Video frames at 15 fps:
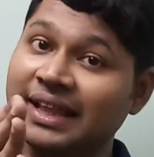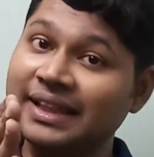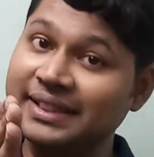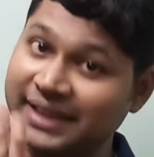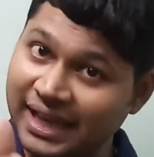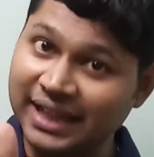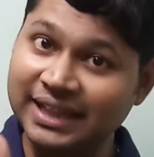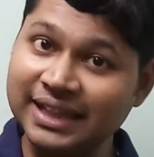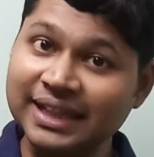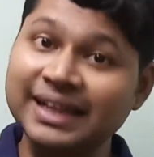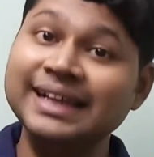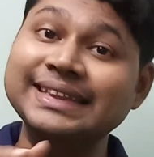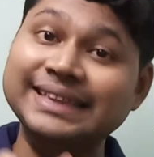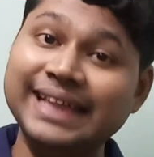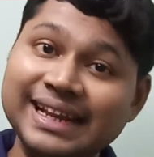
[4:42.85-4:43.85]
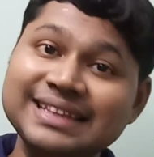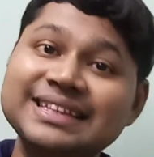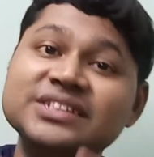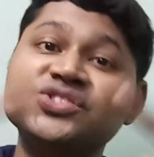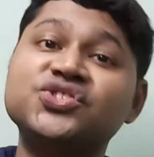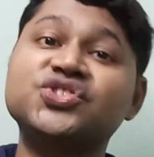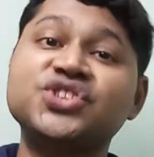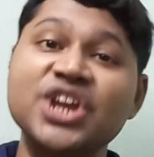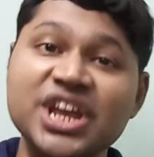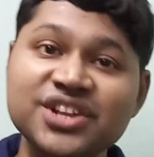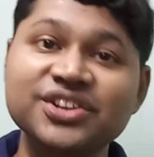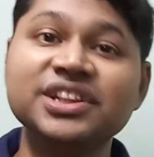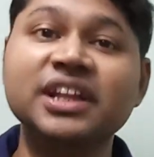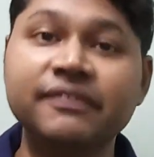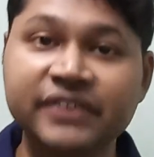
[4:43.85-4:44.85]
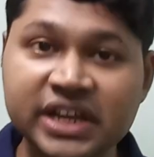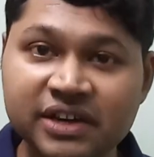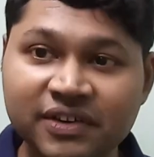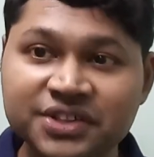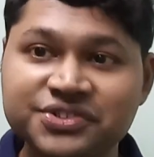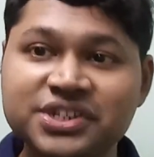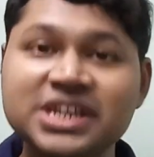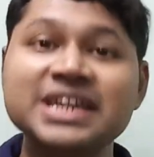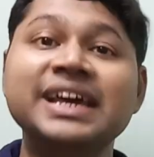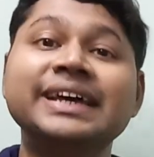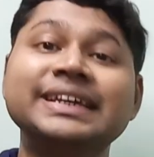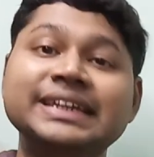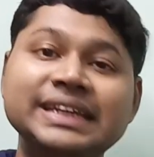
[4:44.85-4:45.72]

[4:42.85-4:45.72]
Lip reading: then there is a change in the frequency.